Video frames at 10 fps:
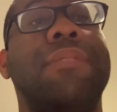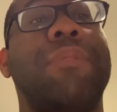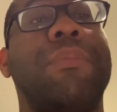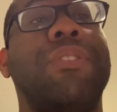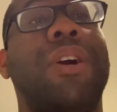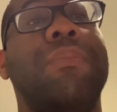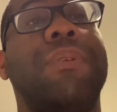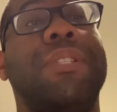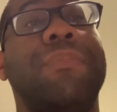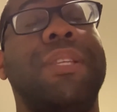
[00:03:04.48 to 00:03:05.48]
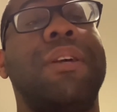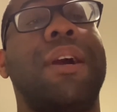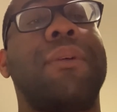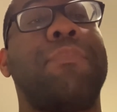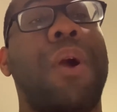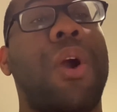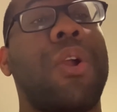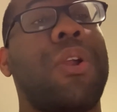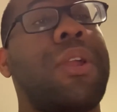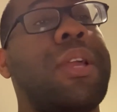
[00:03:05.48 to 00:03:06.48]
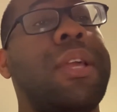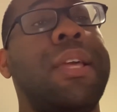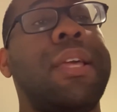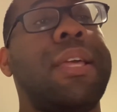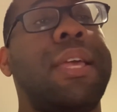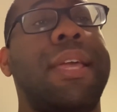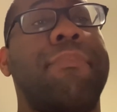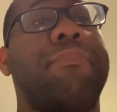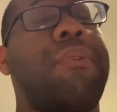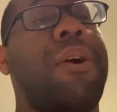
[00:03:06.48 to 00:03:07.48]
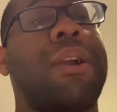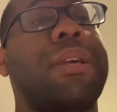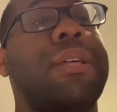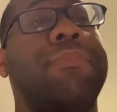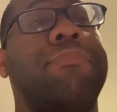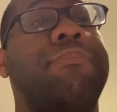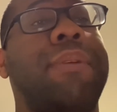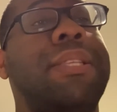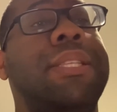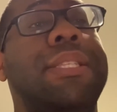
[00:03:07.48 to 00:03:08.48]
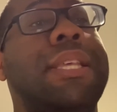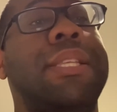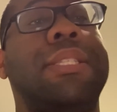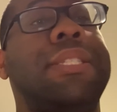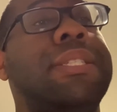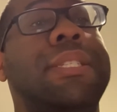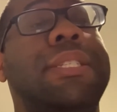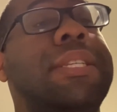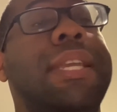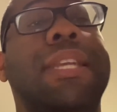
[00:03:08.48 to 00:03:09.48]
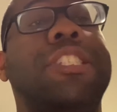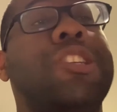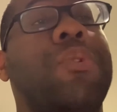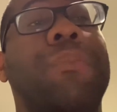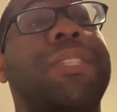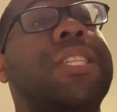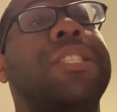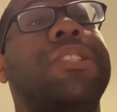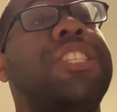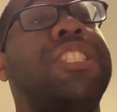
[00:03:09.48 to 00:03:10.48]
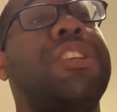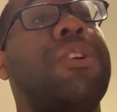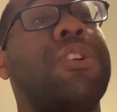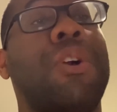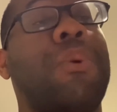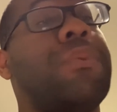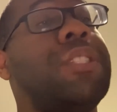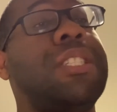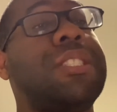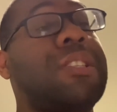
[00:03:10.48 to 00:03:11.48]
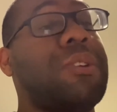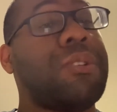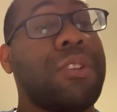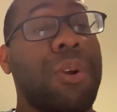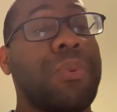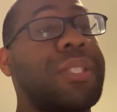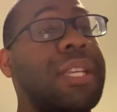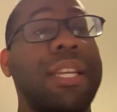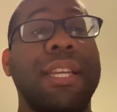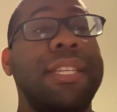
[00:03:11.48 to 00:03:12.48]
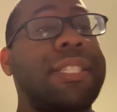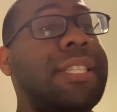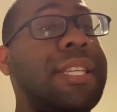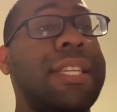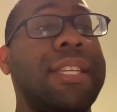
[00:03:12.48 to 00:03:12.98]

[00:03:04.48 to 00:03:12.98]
remember Charlie posted to me Parker. And Parker basically says she ain't show up. She turned ghost. She